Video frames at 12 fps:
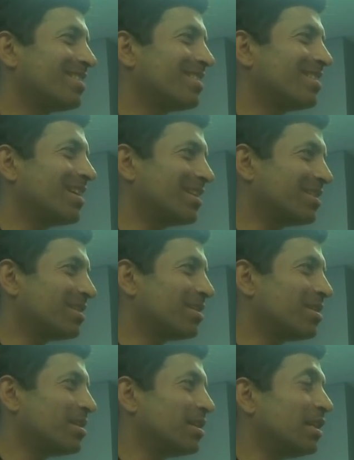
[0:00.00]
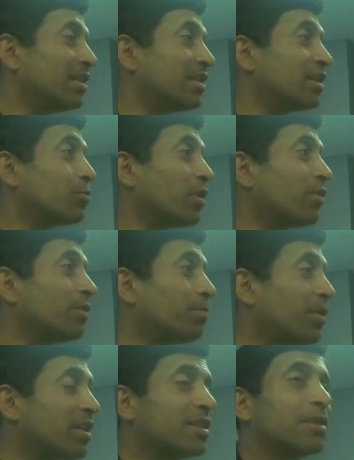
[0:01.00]
Yes, this is one of the
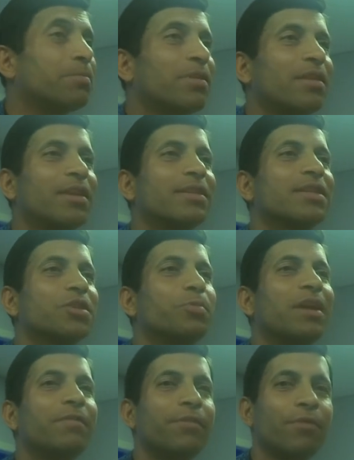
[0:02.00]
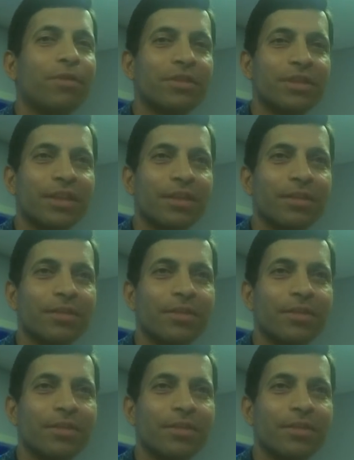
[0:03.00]
principal reasons why we fall sick.